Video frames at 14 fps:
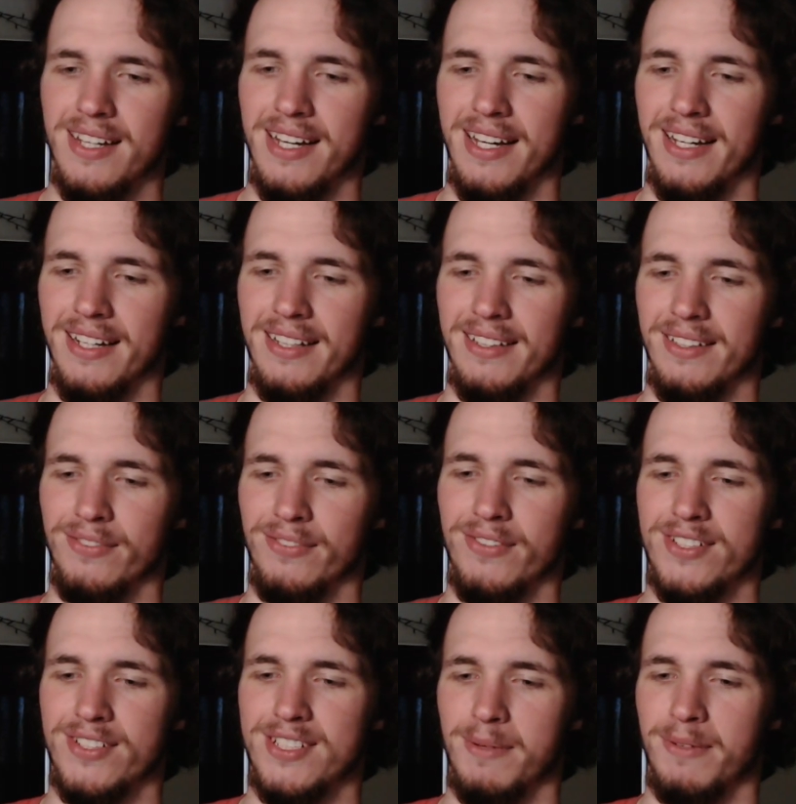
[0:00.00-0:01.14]
And the
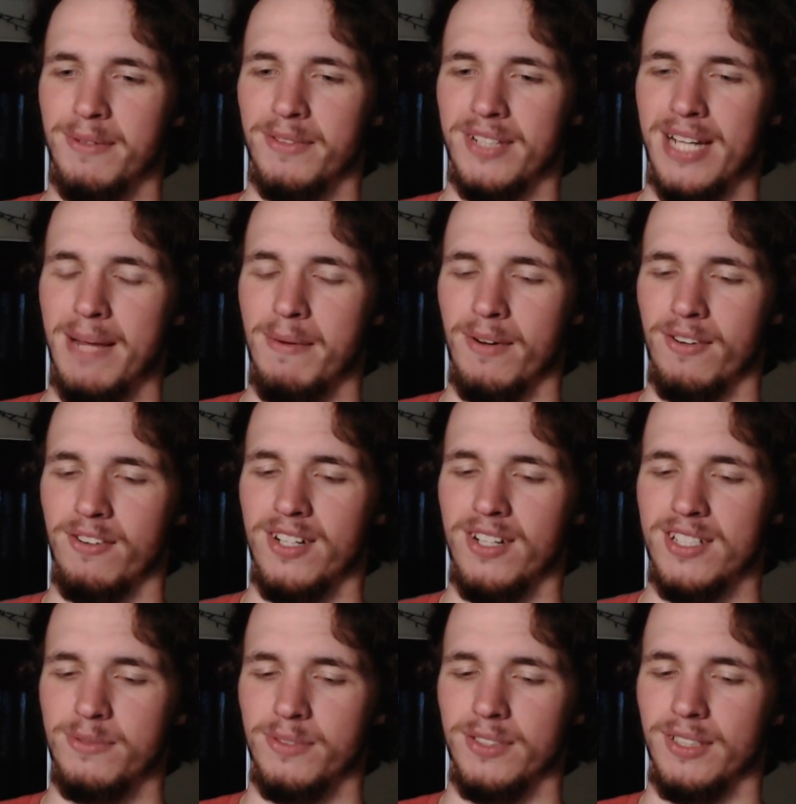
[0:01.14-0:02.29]
first time I ever came
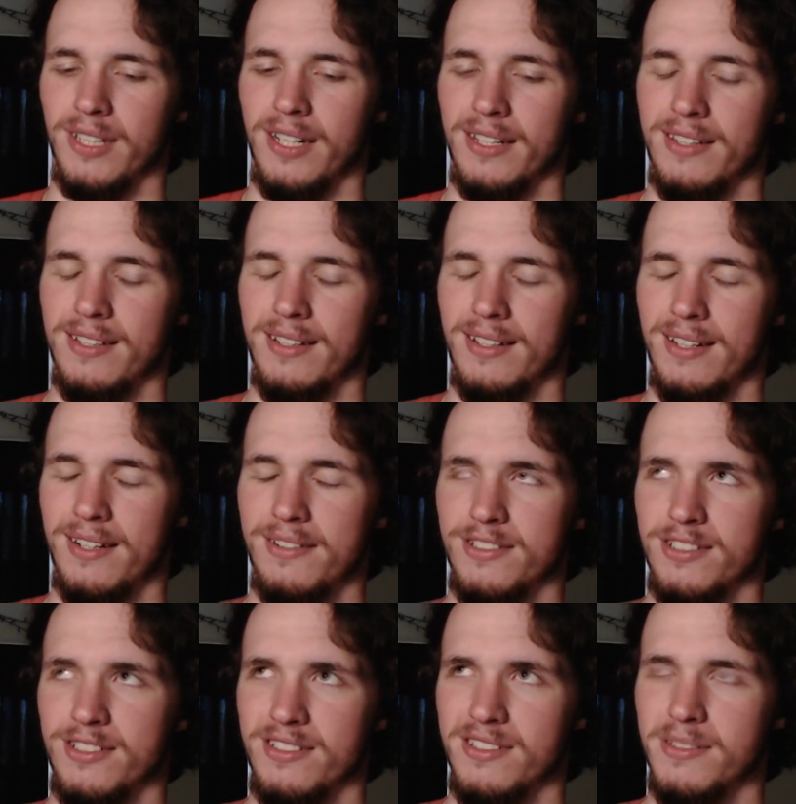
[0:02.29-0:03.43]
across one, I think I
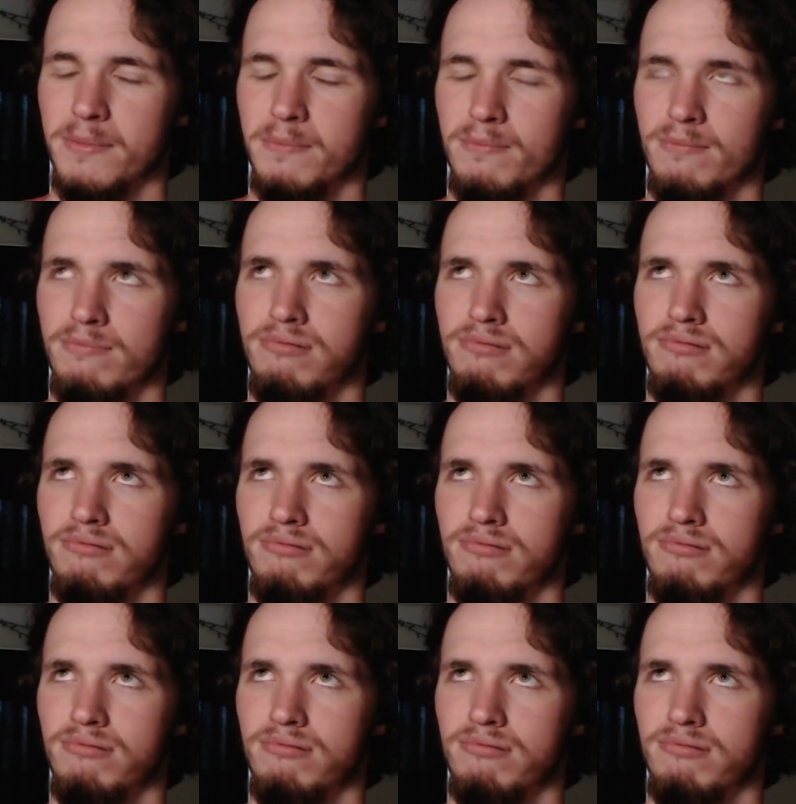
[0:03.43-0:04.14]
was, I